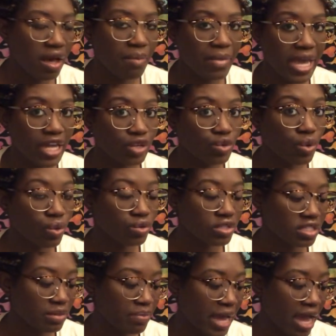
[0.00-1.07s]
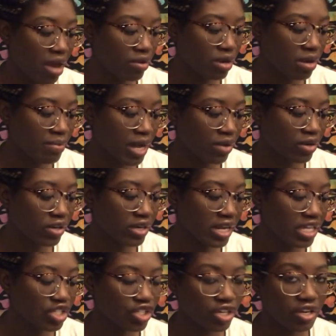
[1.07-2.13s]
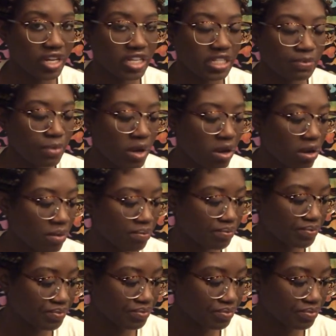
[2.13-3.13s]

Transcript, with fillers: a man who holds the power about her nature in his palm.